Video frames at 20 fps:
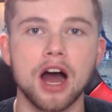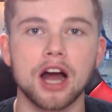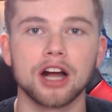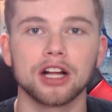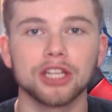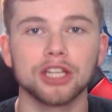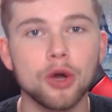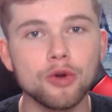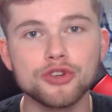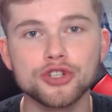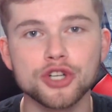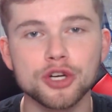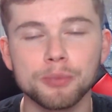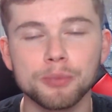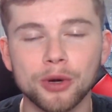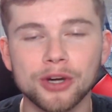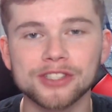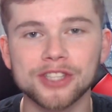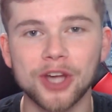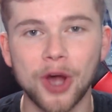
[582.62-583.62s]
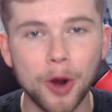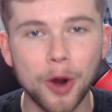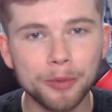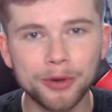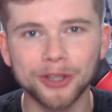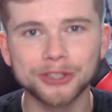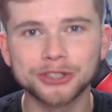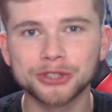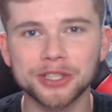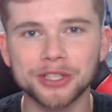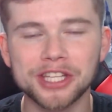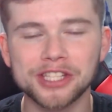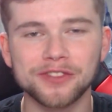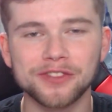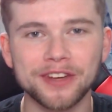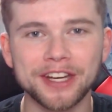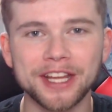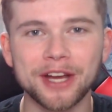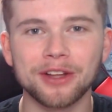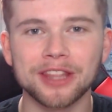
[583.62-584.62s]
Clone Troopers. I hope y'all enjoyed
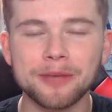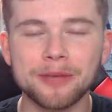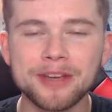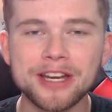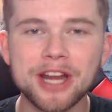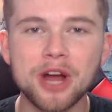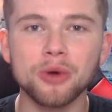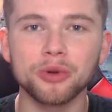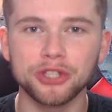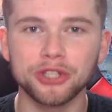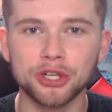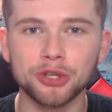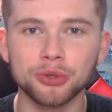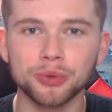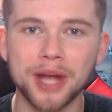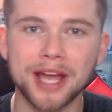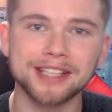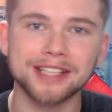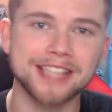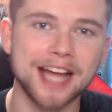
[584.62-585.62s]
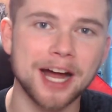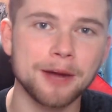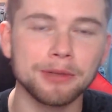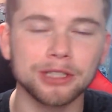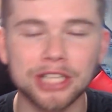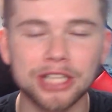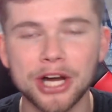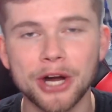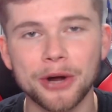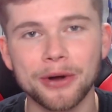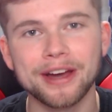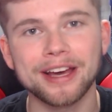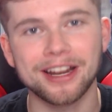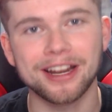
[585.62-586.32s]
this video and let me know your rank down below,